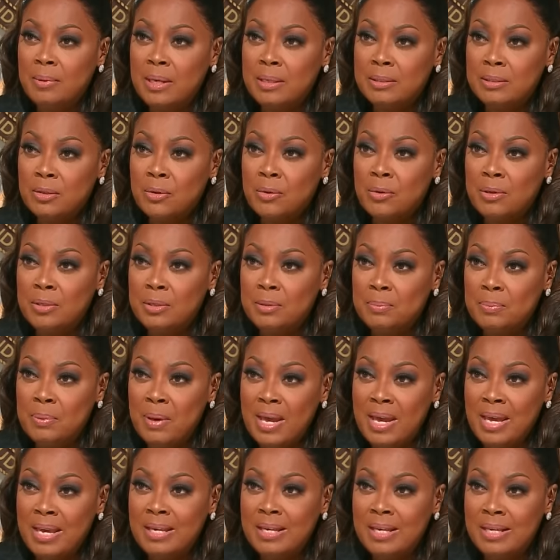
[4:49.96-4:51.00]
that's going to
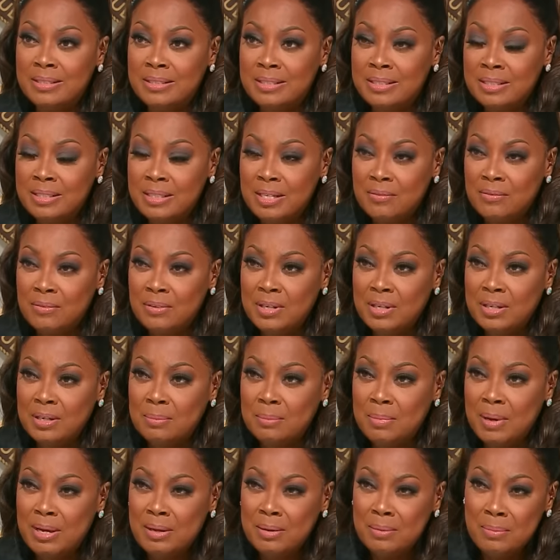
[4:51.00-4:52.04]
pay a significant
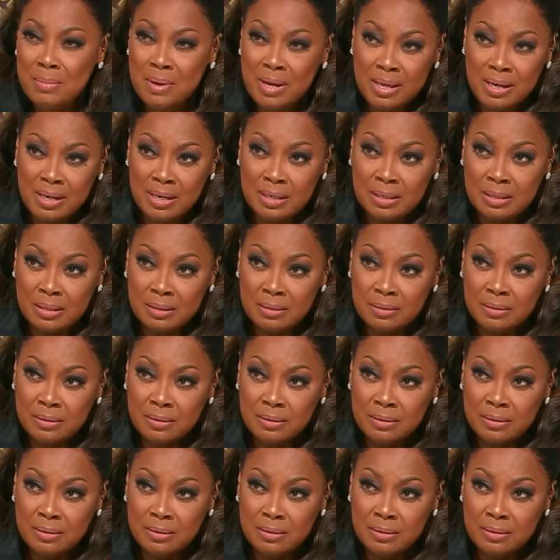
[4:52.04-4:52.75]
amount of money.